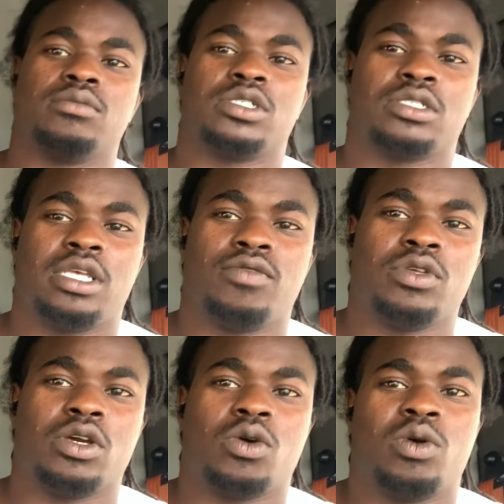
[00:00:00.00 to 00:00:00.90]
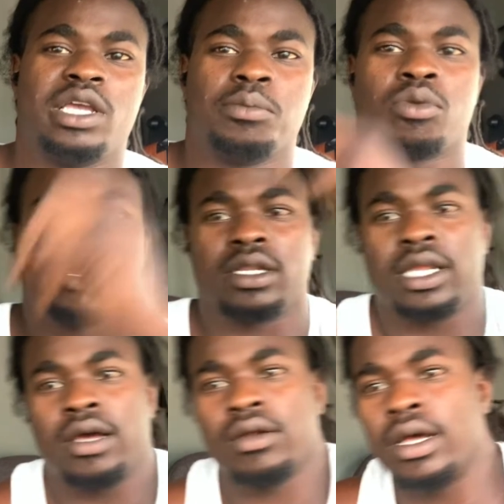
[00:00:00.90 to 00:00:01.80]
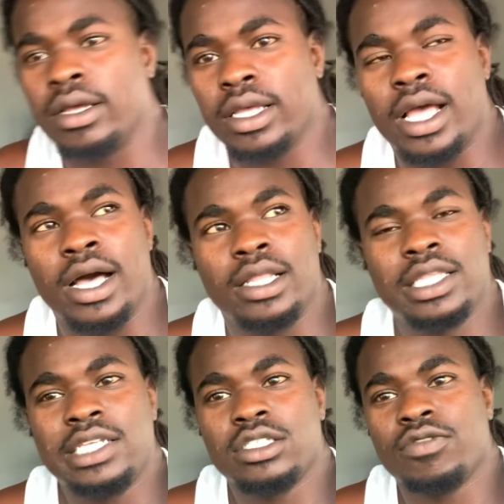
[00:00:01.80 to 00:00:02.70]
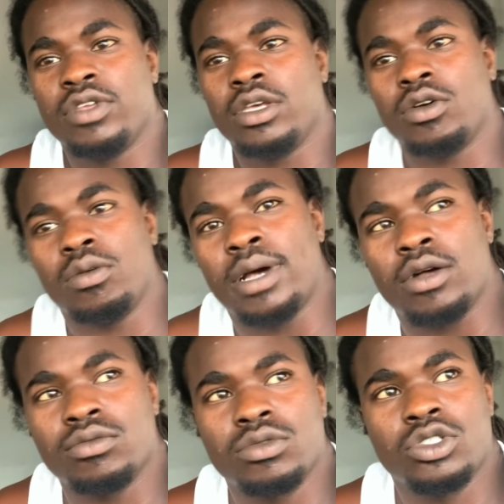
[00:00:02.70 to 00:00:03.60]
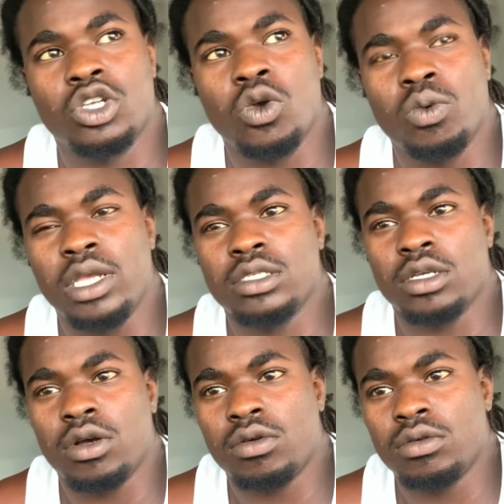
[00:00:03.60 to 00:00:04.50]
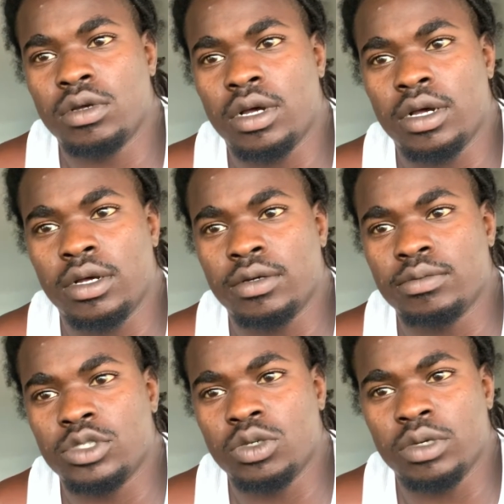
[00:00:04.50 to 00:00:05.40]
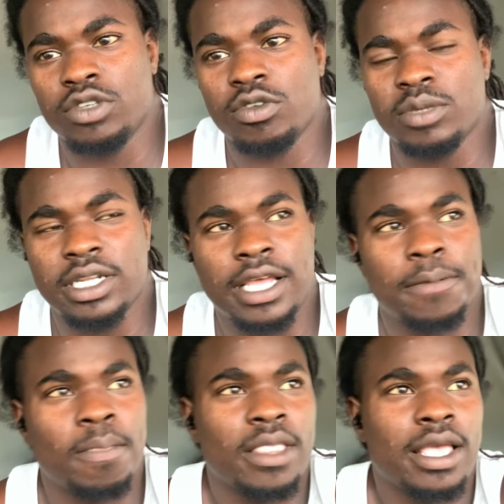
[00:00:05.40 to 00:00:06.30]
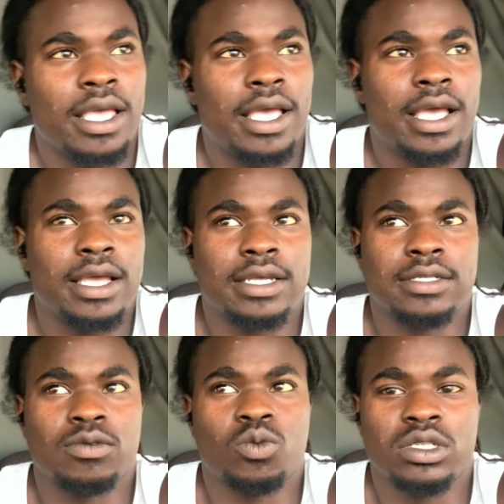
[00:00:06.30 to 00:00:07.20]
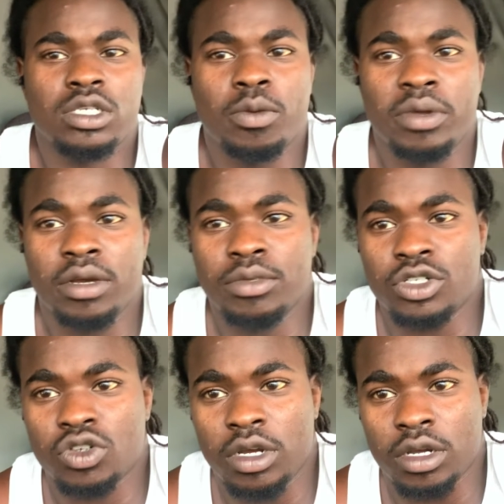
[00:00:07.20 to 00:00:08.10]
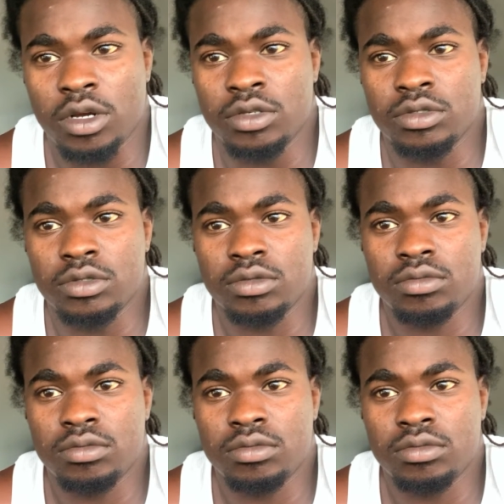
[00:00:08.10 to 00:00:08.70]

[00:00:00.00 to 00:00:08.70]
Just give you a quick breakdown. I leased the vehicle about 2 weeks ago, 2 weeks from today, and went to go pick up the truck on